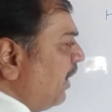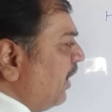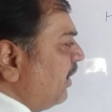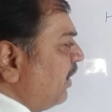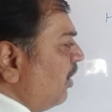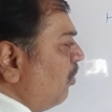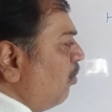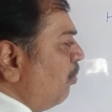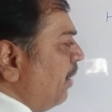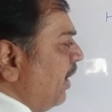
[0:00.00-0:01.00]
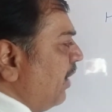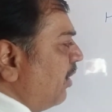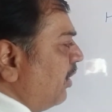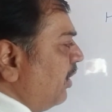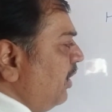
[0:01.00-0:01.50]
get here? Omega
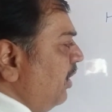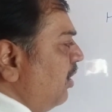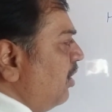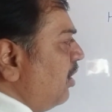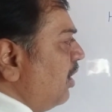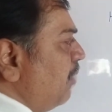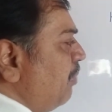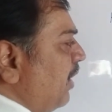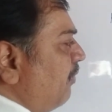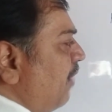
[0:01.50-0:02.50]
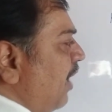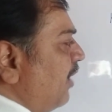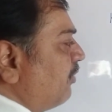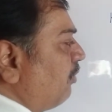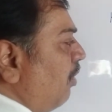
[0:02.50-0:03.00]
T. Limit
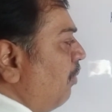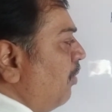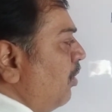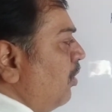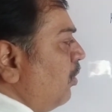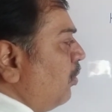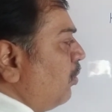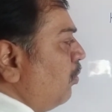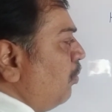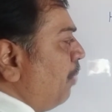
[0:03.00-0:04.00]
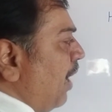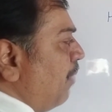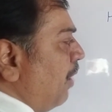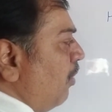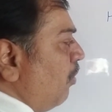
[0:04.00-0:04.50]
varies from 2 pi
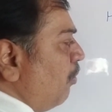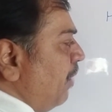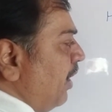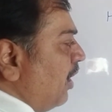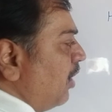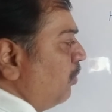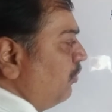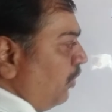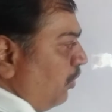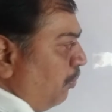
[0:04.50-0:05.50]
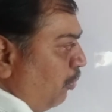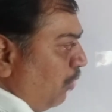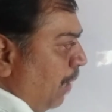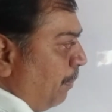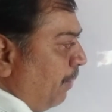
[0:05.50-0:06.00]
by omega to 0. Put
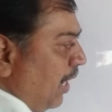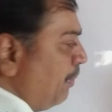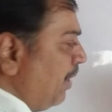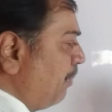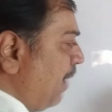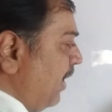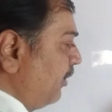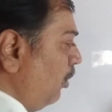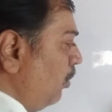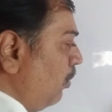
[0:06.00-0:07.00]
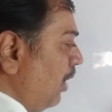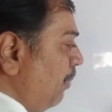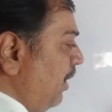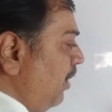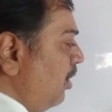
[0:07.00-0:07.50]
upper limit minus lower
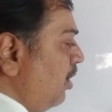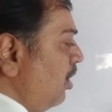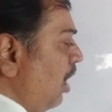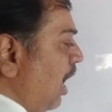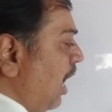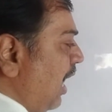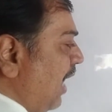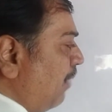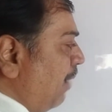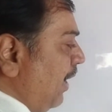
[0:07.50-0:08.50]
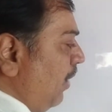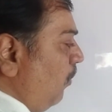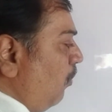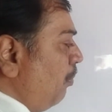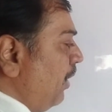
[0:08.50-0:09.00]
limit. R by
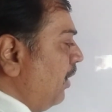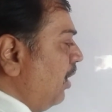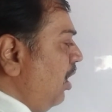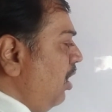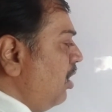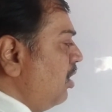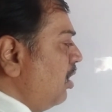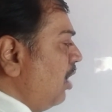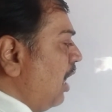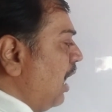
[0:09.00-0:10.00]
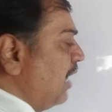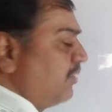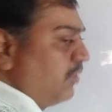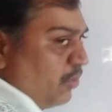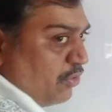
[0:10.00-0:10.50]
omega
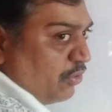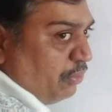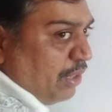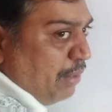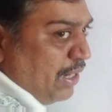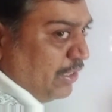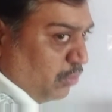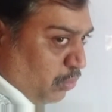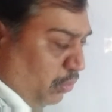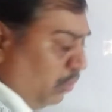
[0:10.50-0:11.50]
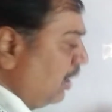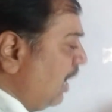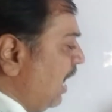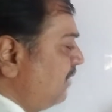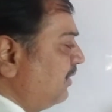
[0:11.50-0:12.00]
I0 square by 2
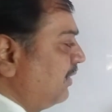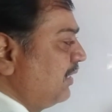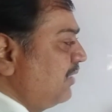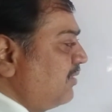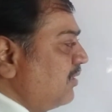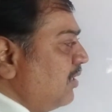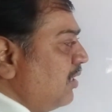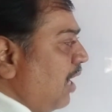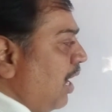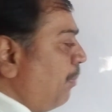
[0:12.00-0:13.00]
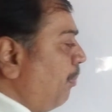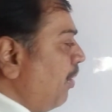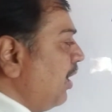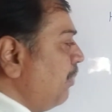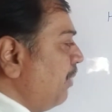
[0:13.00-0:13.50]
as it is. Upper
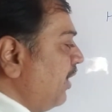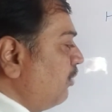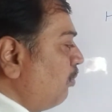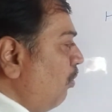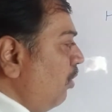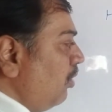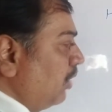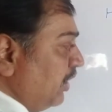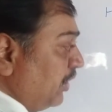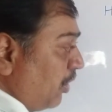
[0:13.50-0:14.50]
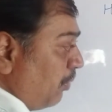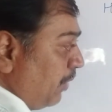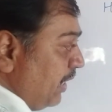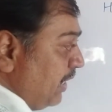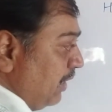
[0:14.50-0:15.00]
limit is what? Instead of
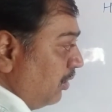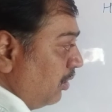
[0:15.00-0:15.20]
T